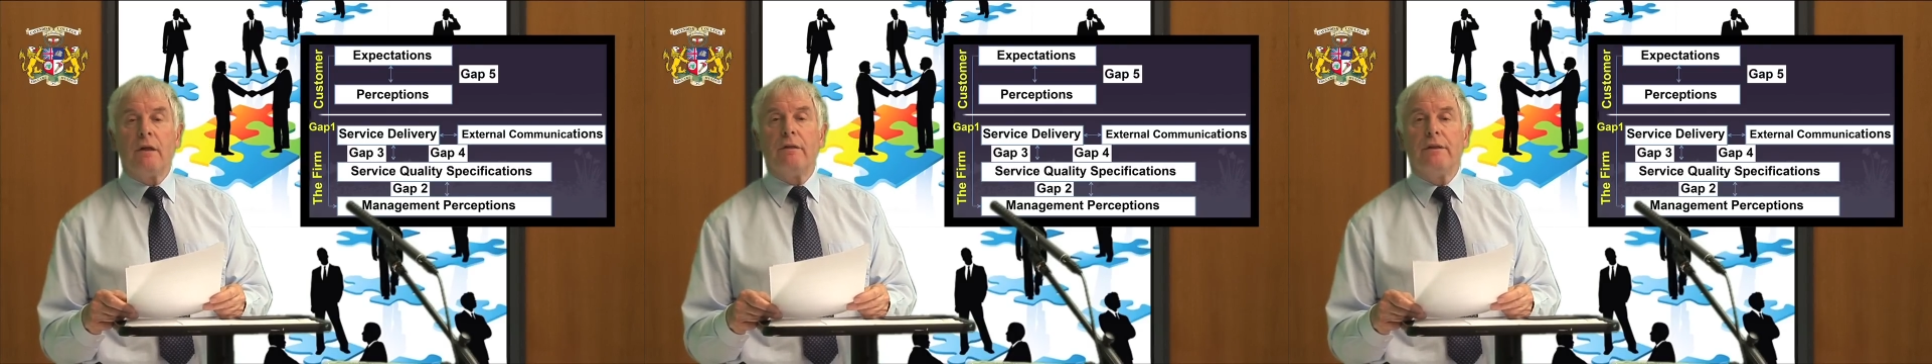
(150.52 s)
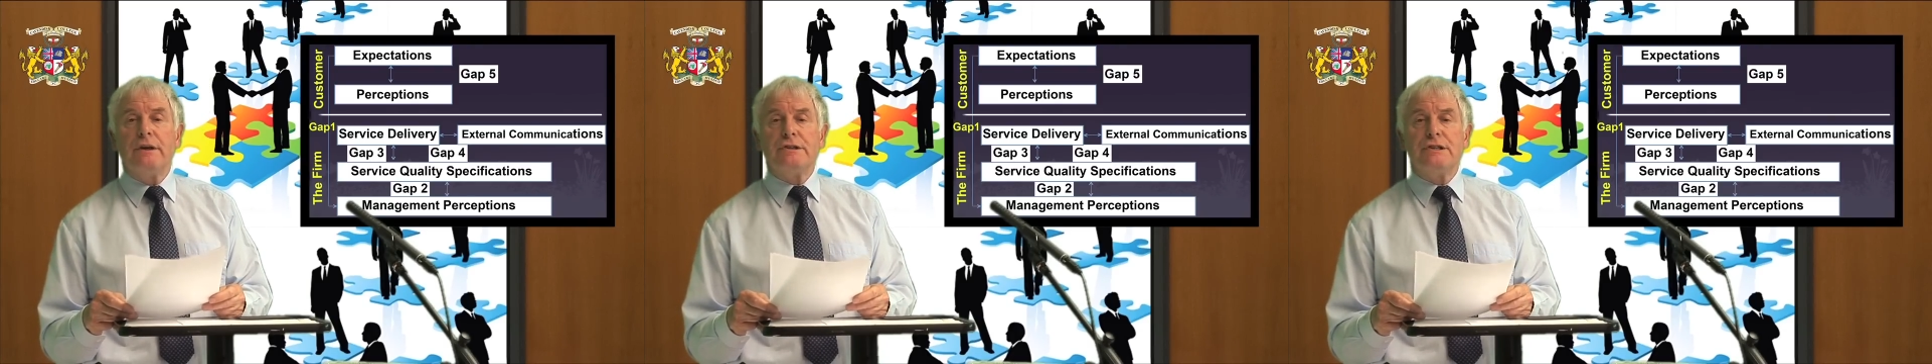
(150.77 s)

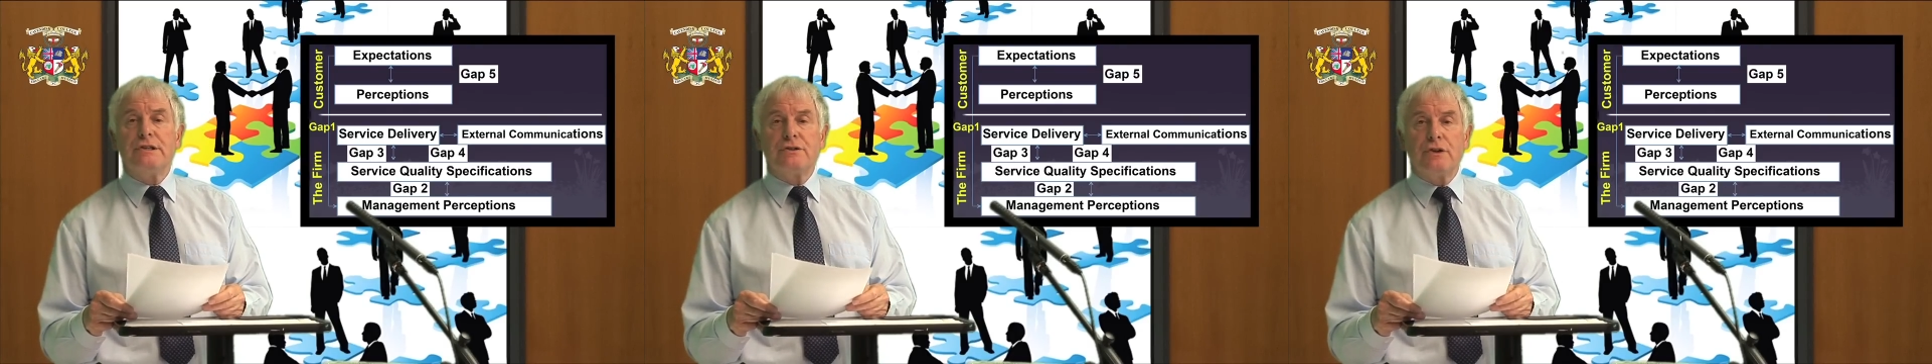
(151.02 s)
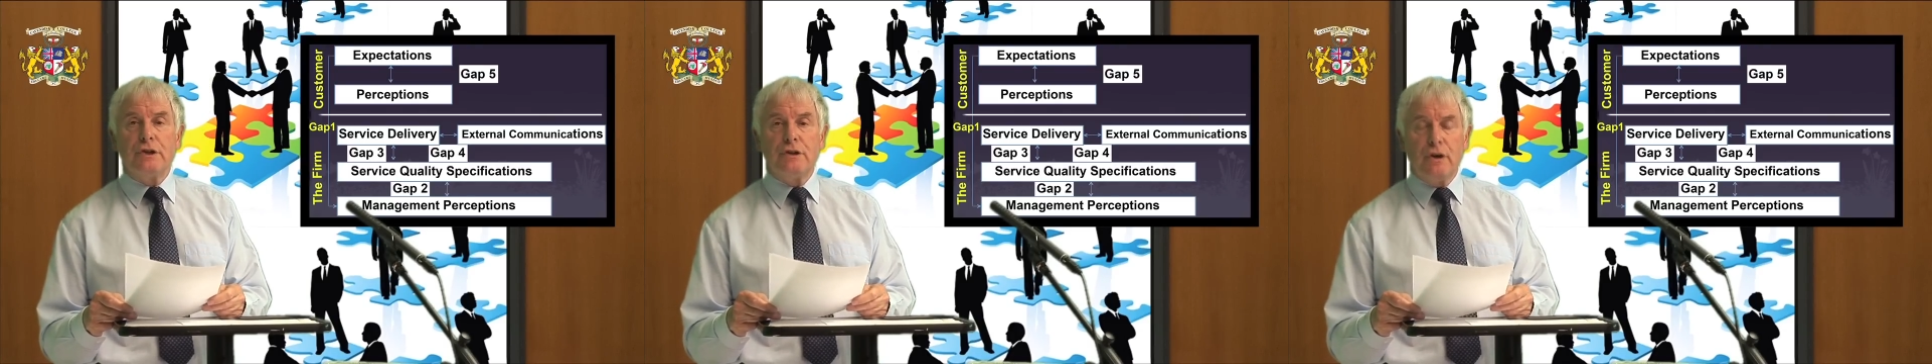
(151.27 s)
This
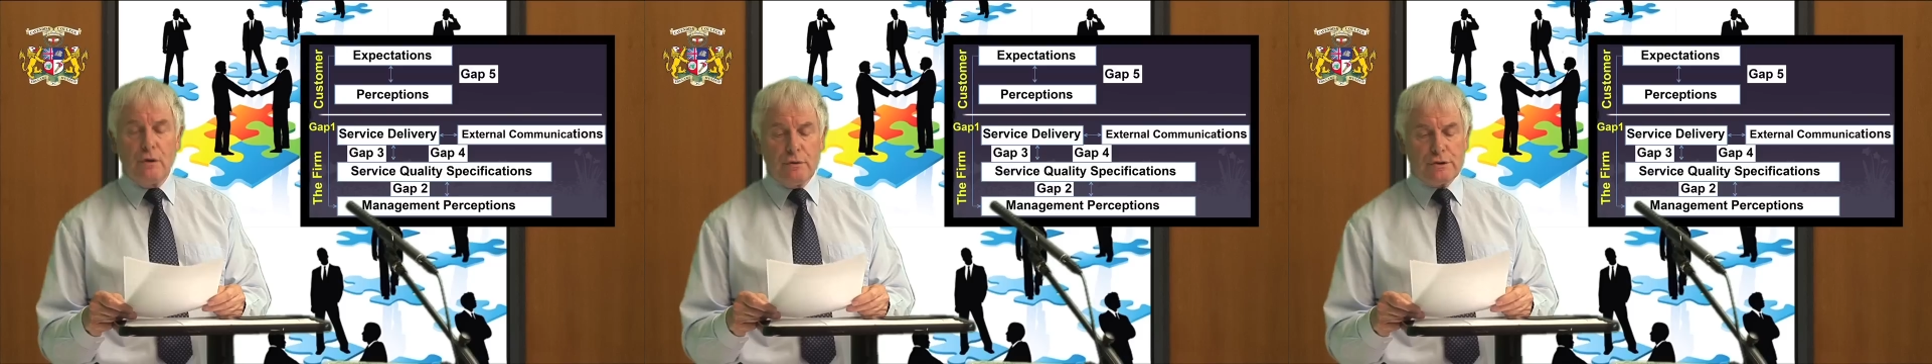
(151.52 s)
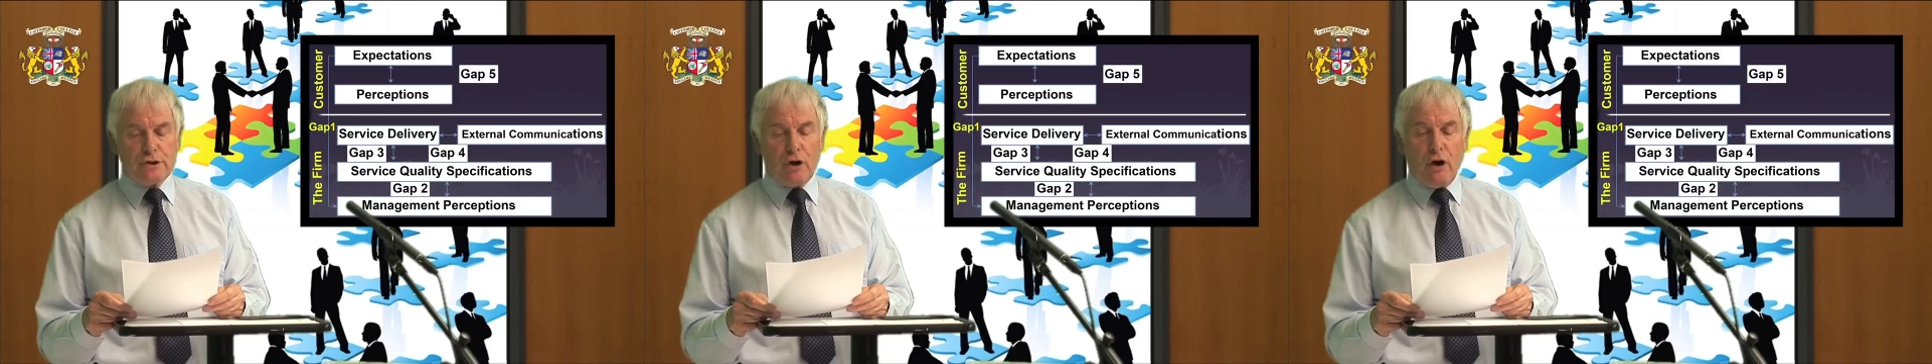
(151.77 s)
is the
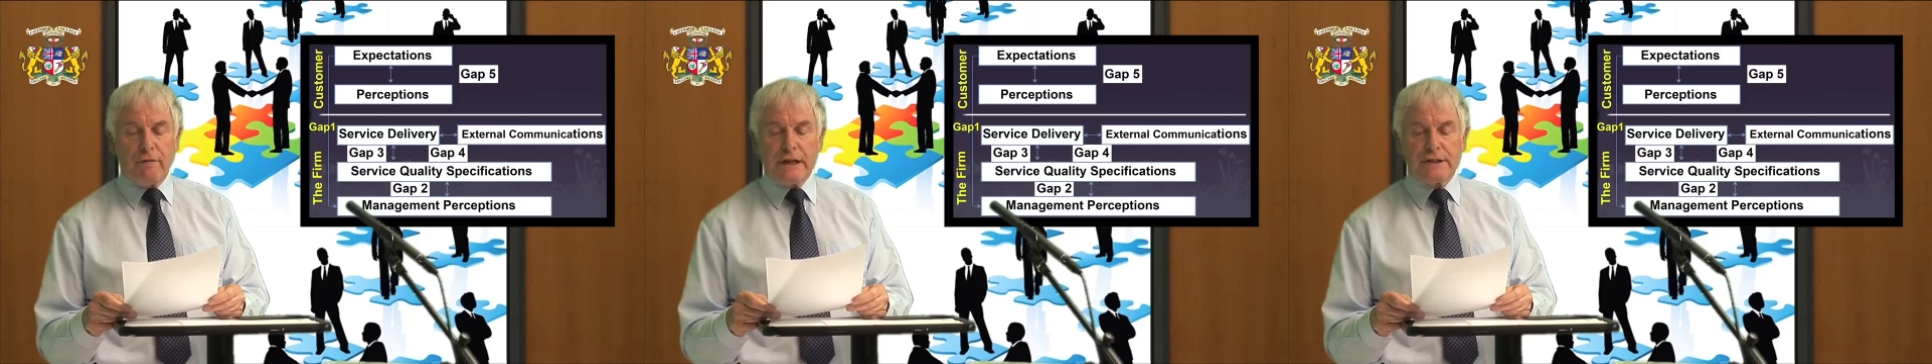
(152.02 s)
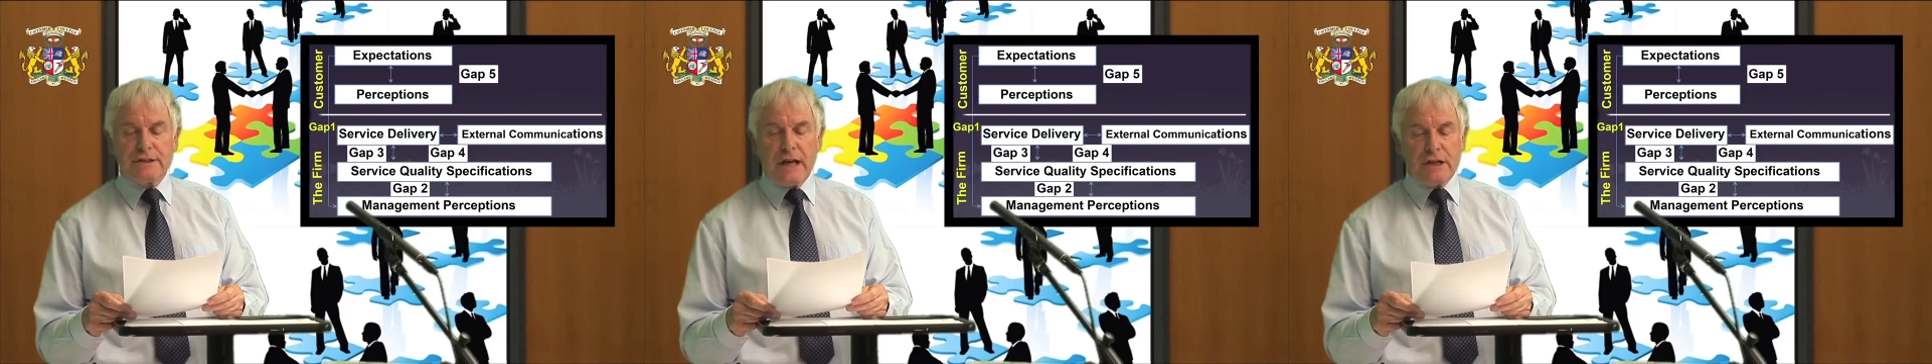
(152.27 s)
use of
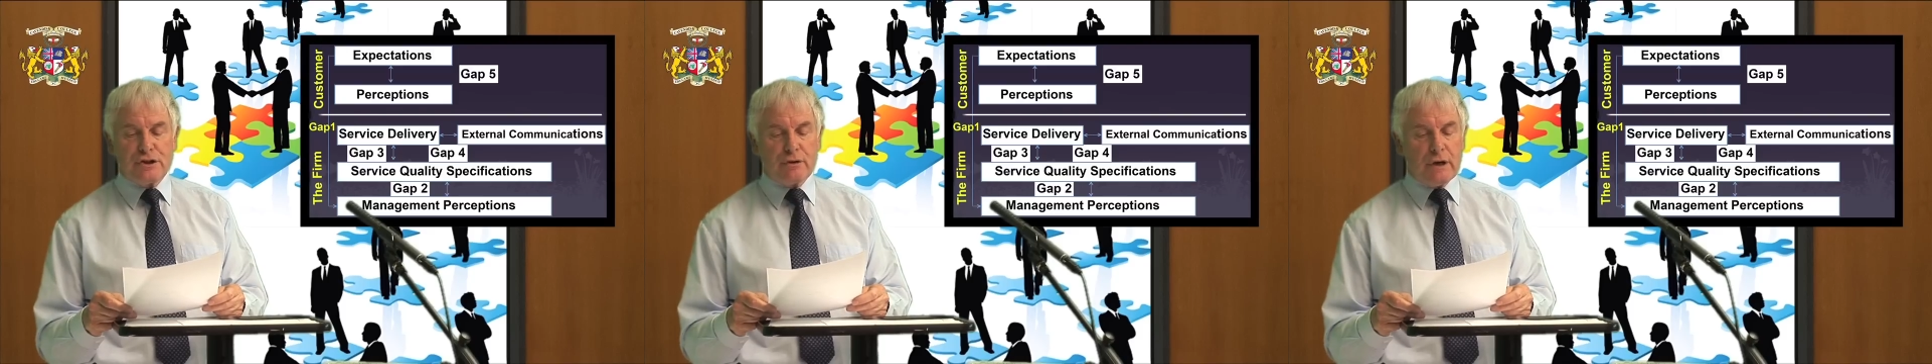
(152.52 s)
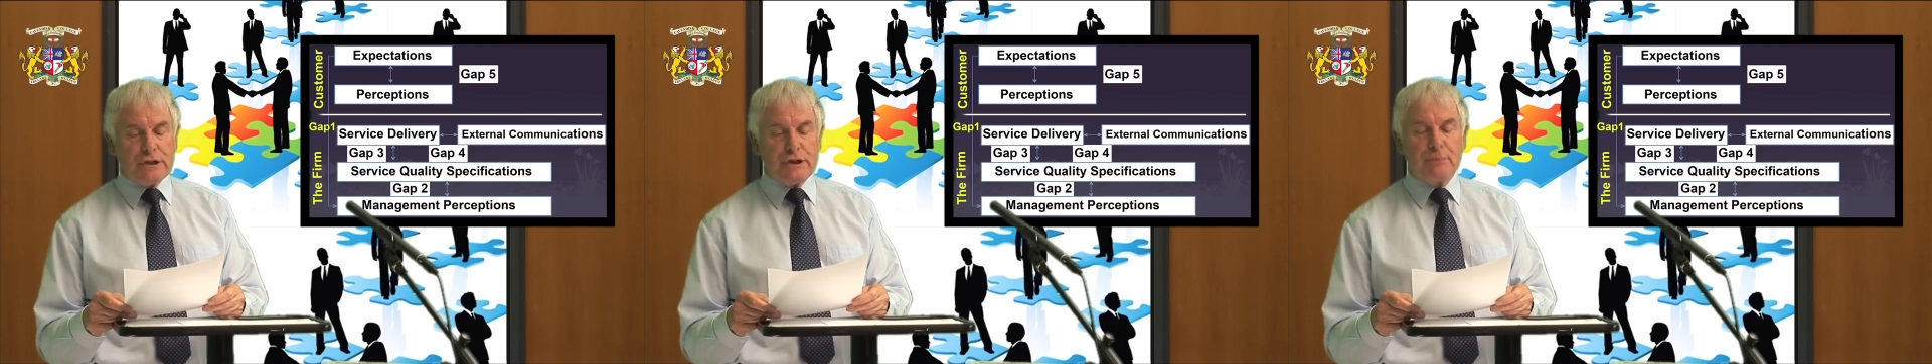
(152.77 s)

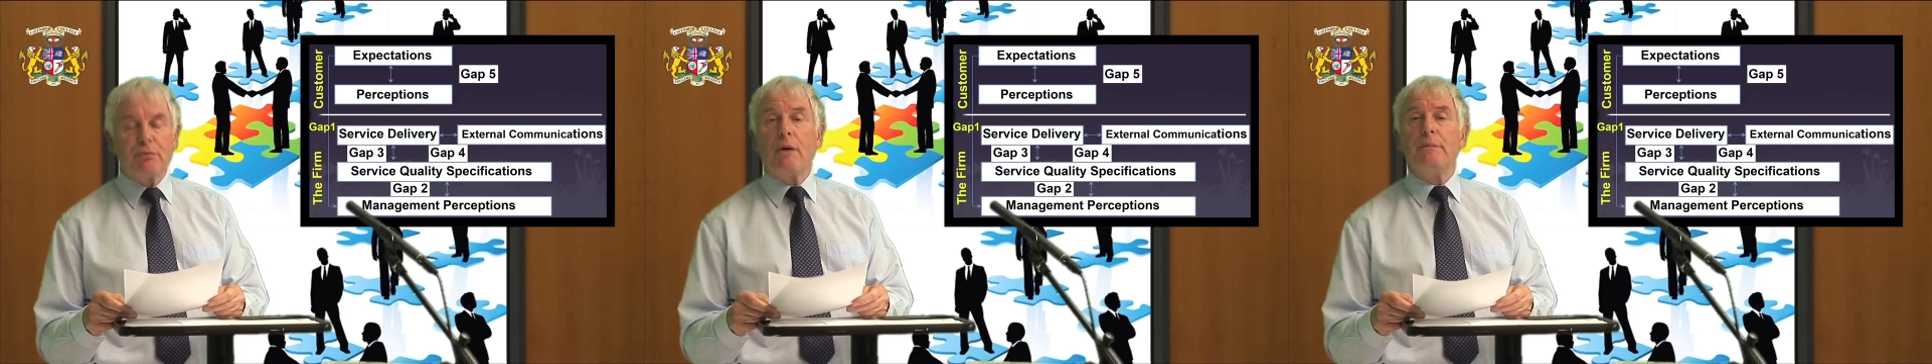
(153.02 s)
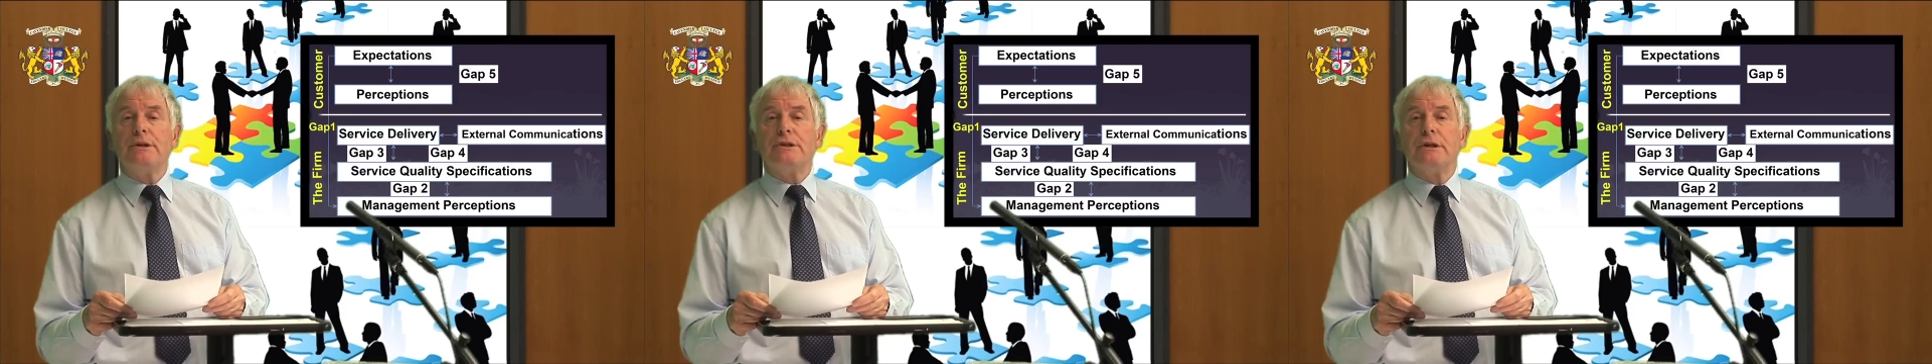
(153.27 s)
exaggerated
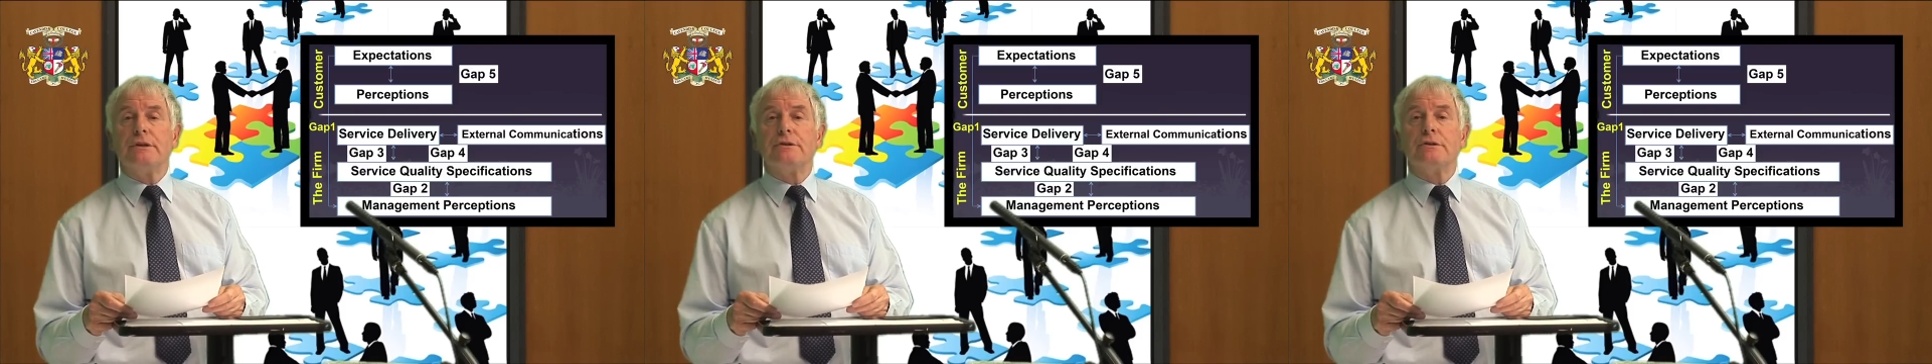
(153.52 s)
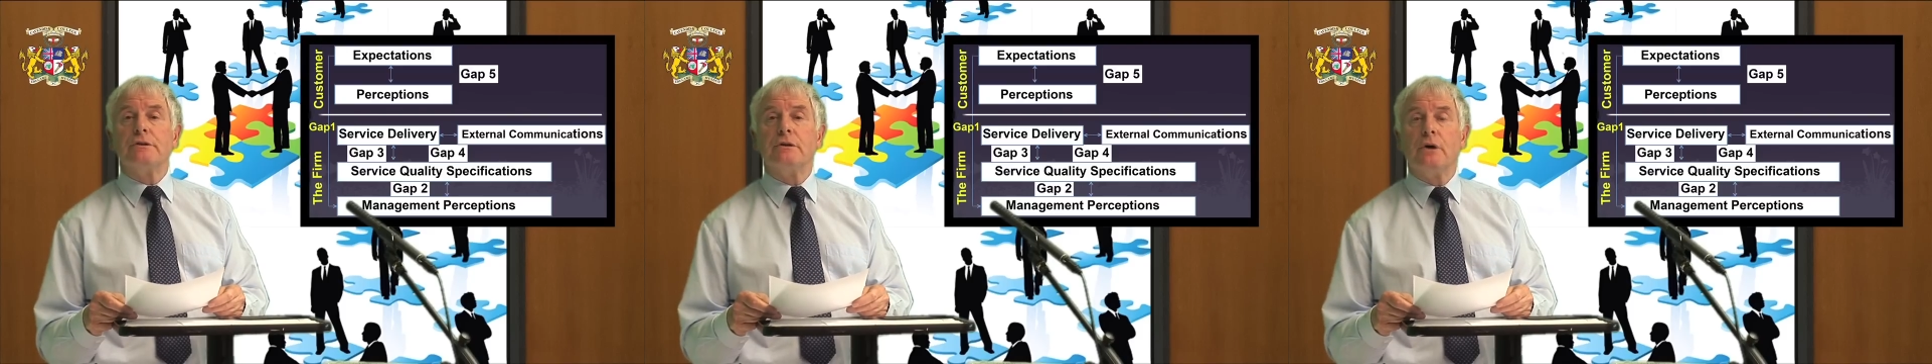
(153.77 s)
promises